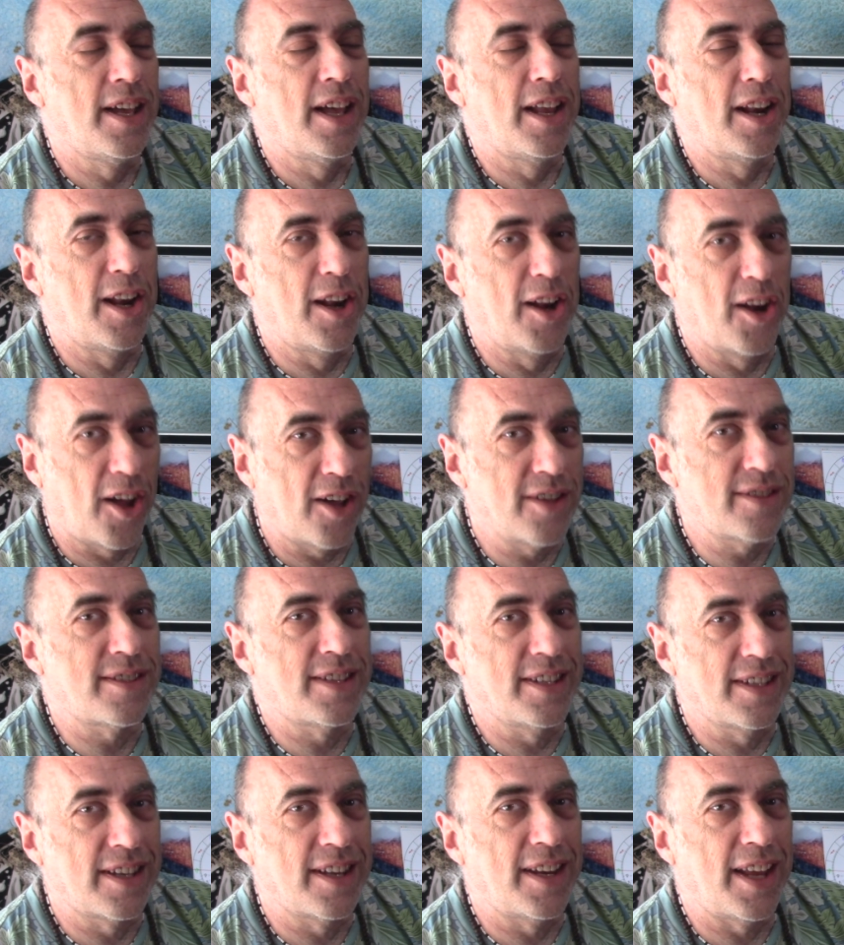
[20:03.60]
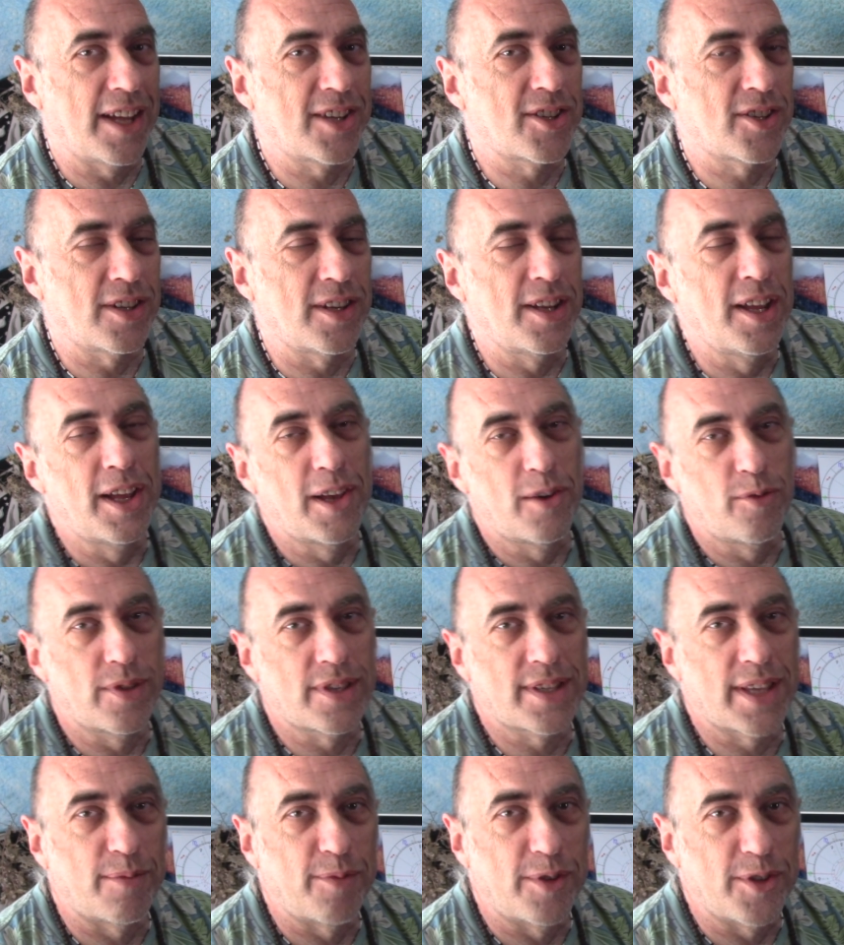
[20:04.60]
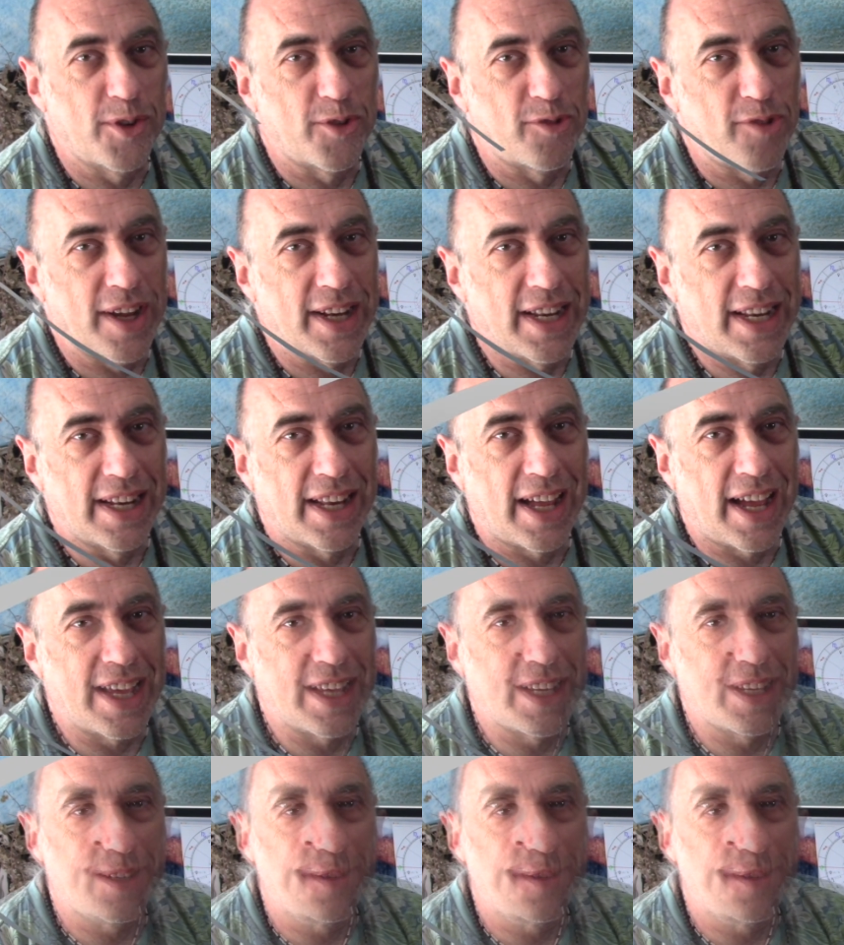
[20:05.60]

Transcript: lasting connection with someone you really like.